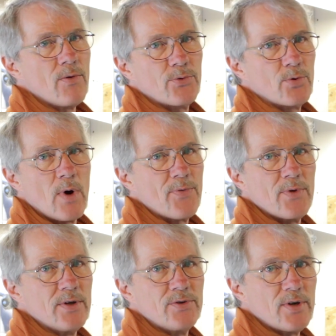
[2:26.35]

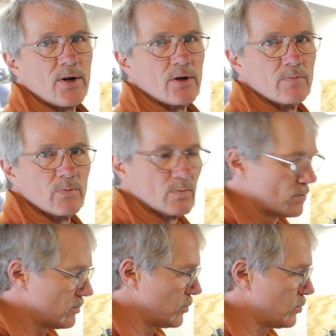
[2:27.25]
throughout the entire
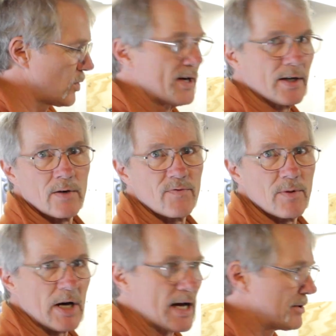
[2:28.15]
running of
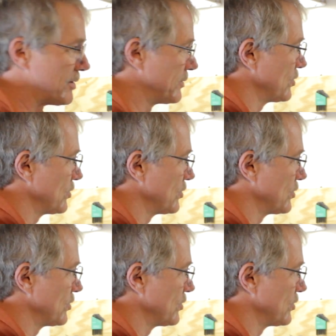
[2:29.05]
the bobbin.